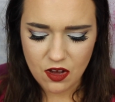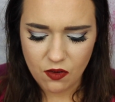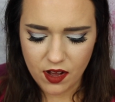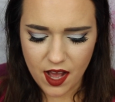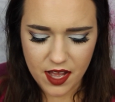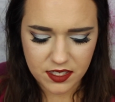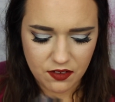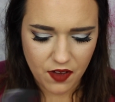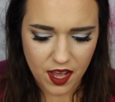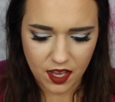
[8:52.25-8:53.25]
Whereas
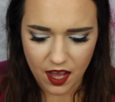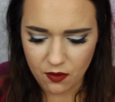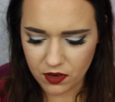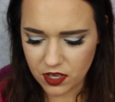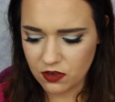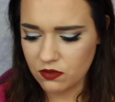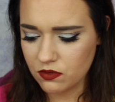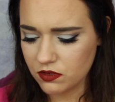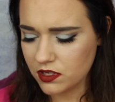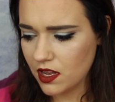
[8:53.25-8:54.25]
if I want to
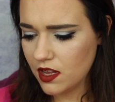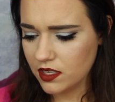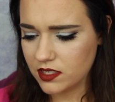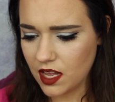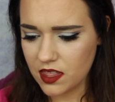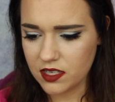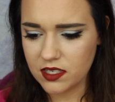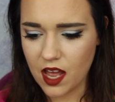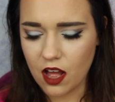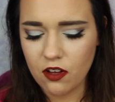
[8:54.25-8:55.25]
use, say,
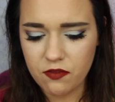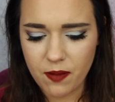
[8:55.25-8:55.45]
this e.l.f.